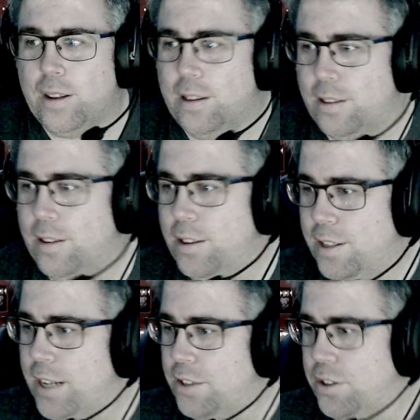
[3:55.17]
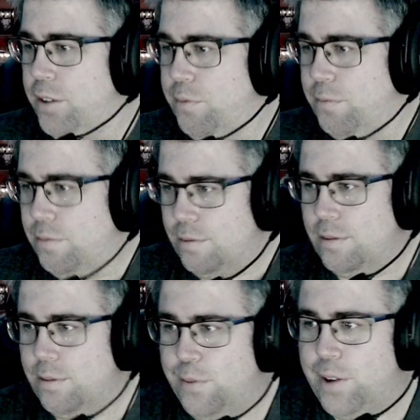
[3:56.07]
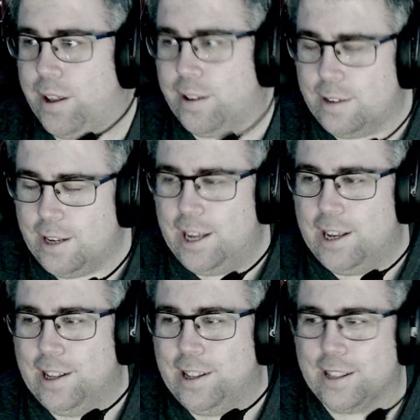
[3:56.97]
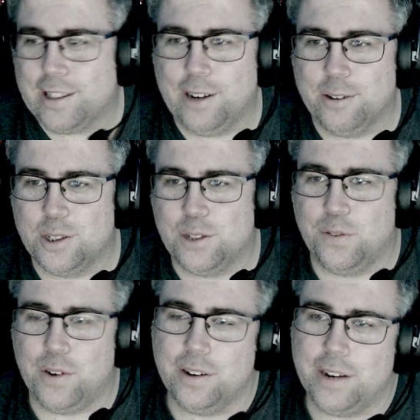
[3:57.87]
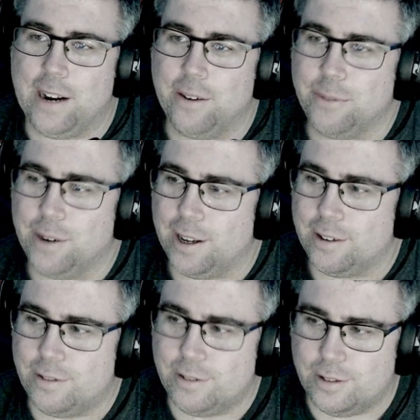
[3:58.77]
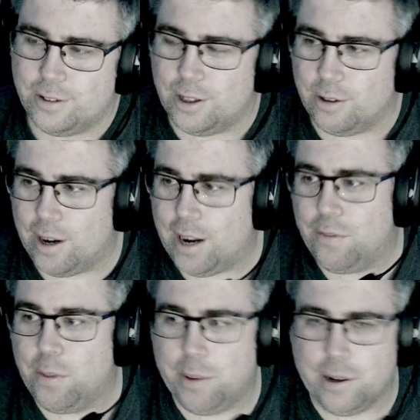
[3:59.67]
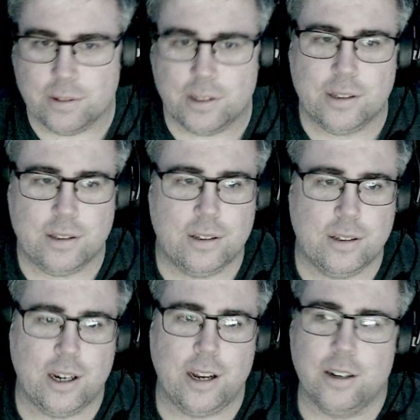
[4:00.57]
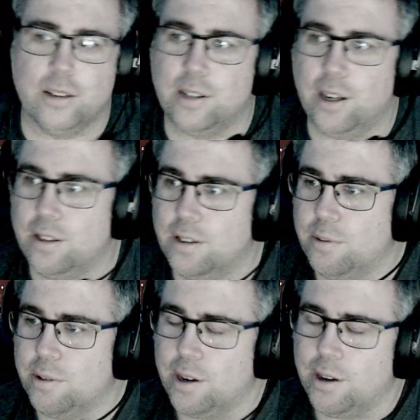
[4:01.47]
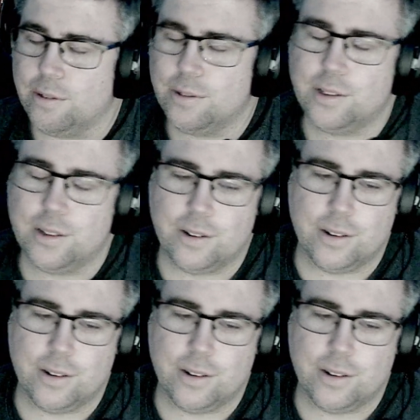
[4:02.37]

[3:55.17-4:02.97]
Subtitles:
these actually fit. Like they don't just fall down when I don't have the belt tightened as tight as it will go. So